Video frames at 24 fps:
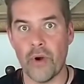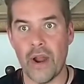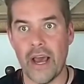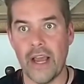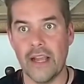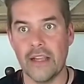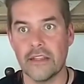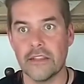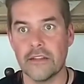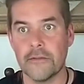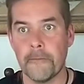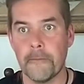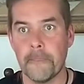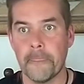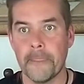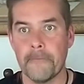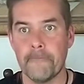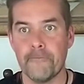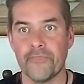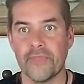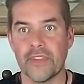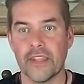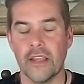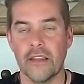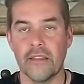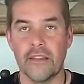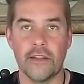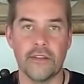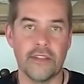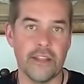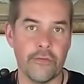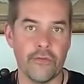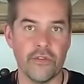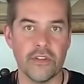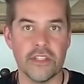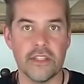price. The
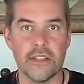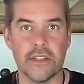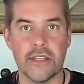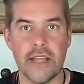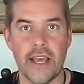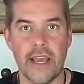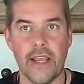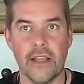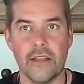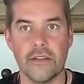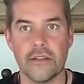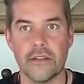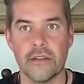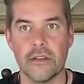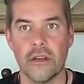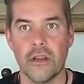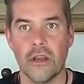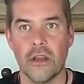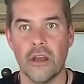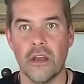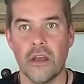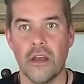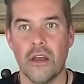difference in taste,